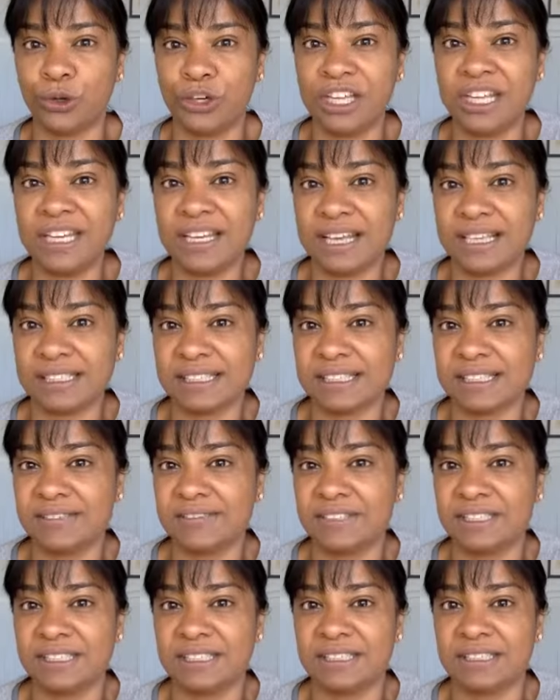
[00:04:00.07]
need our
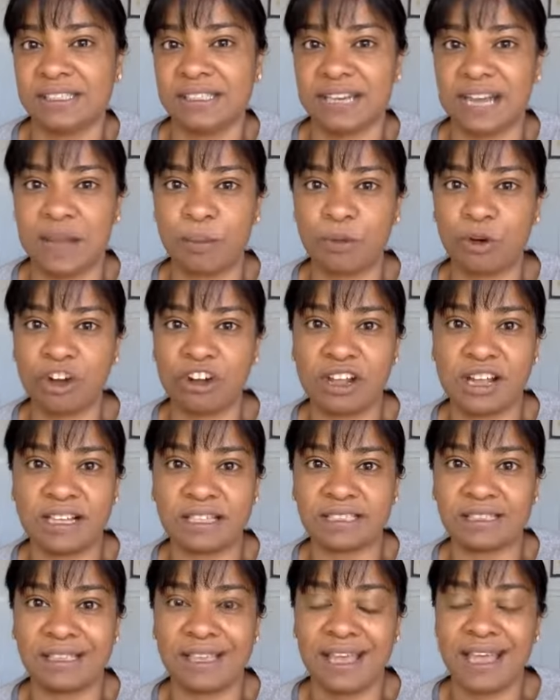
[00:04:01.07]
services and our
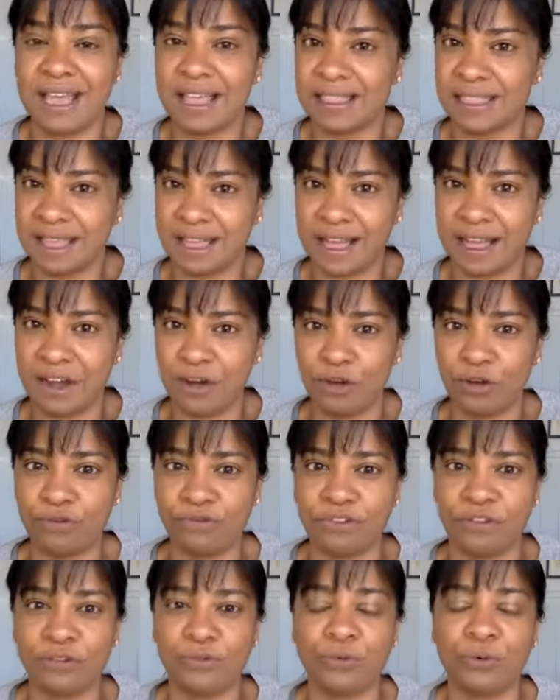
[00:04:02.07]
products, they can't
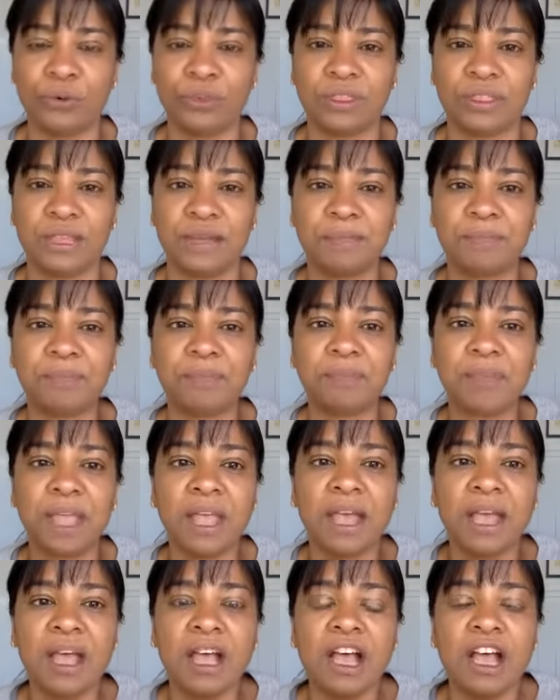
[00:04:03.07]
often afford them.
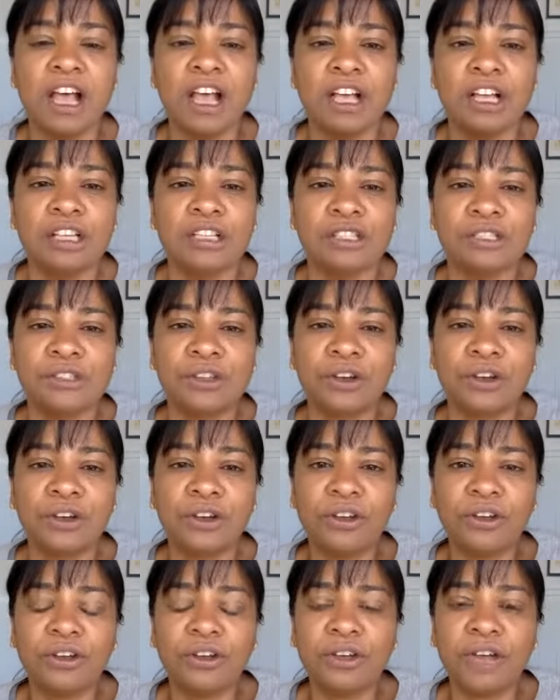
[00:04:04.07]

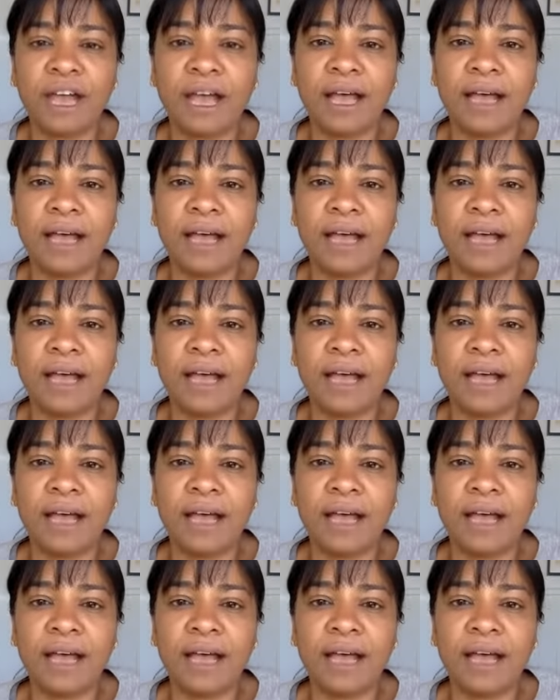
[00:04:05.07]
So